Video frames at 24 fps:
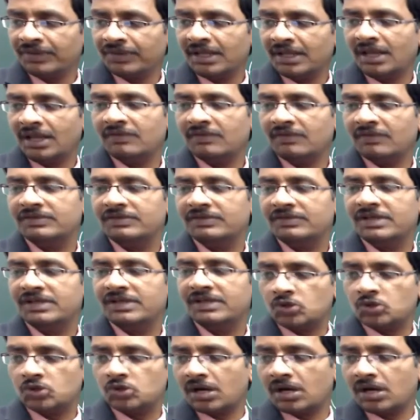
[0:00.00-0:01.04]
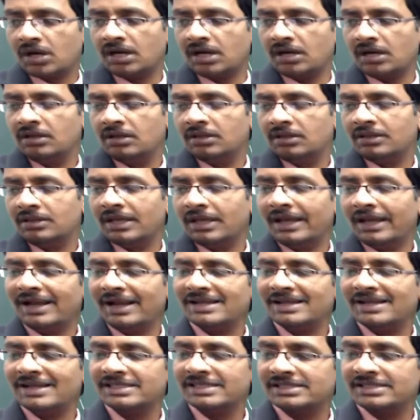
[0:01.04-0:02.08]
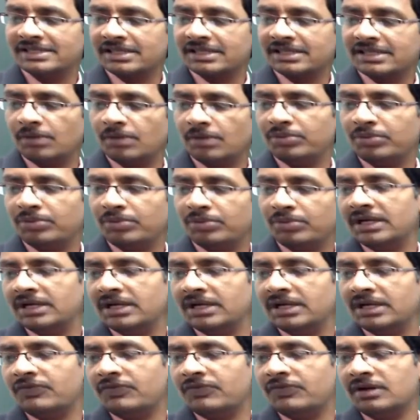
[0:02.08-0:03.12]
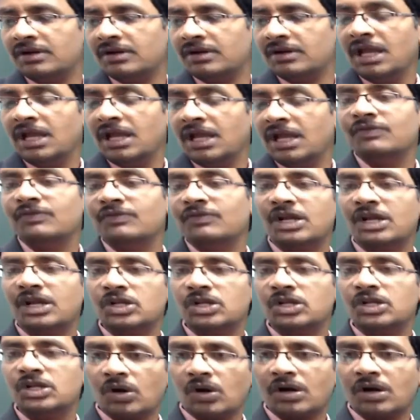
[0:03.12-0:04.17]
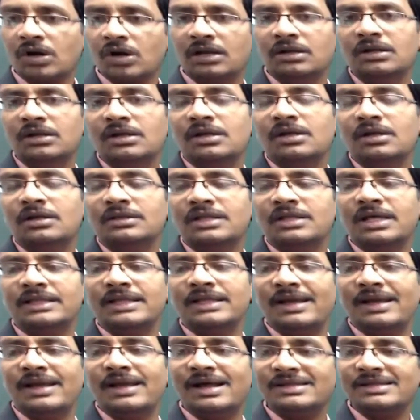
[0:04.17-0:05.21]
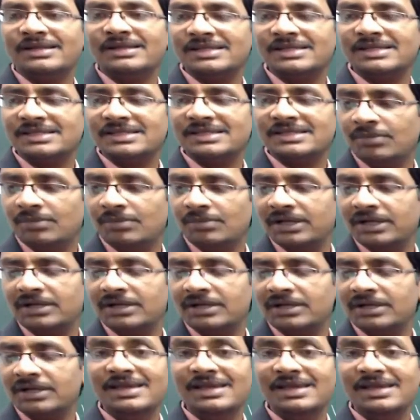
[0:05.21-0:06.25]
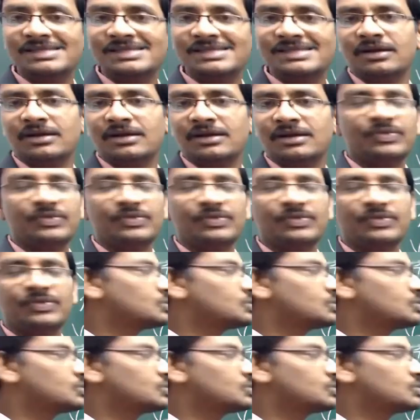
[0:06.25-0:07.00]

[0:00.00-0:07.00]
If there is no curl, the analysis is completely different. If there is no curl, then the analysis is completely easier. So